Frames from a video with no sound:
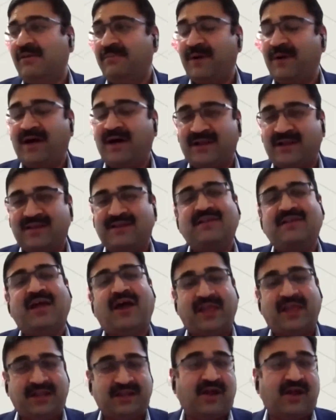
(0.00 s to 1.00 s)
But
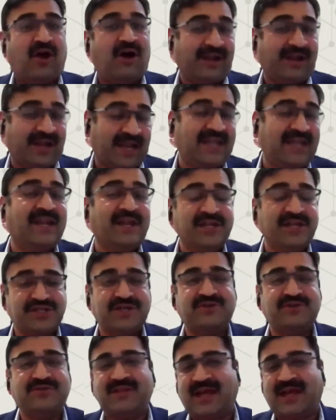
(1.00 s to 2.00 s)
in, on a, in
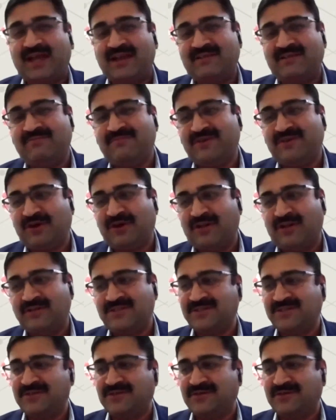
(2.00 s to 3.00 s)
addition to that, we
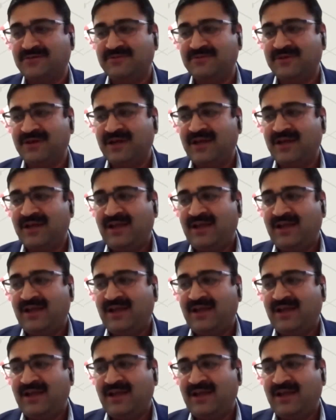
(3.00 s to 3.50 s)
also